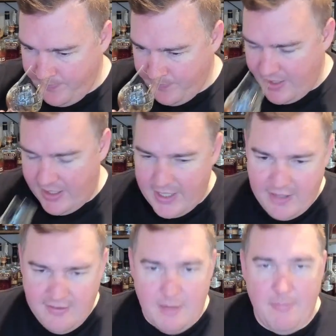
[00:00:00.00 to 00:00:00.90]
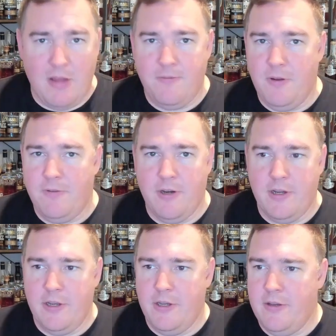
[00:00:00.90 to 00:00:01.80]
And like I said, mouthfeel very
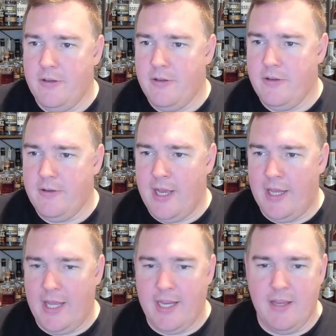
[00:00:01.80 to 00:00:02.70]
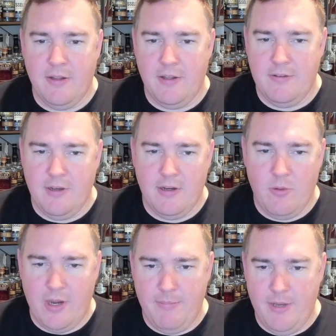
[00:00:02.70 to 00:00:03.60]
good. I like it on the tongue
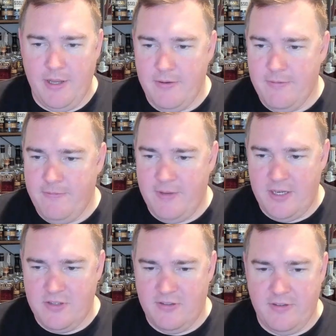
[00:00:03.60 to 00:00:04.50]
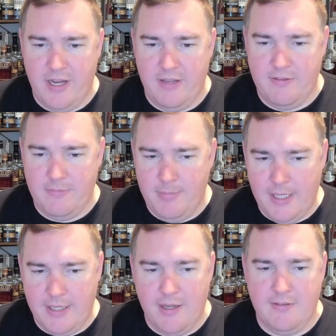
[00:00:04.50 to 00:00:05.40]
quite a bit. Finish is nice.
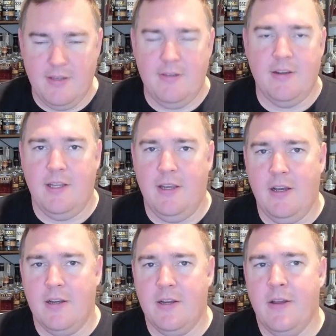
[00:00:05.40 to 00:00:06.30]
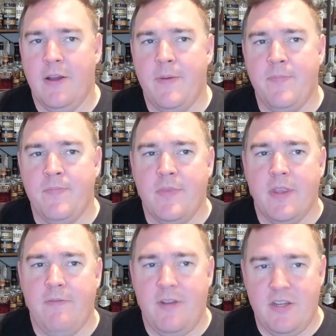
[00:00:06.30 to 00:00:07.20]
Big, nice Kentucky hug.
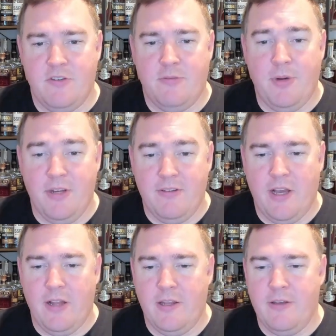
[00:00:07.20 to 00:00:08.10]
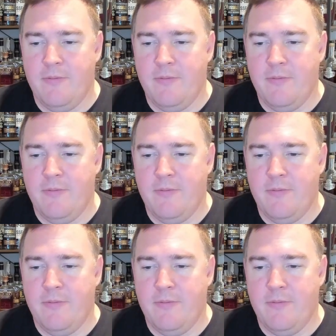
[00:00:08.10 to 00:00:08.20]
Finish is pretty solid.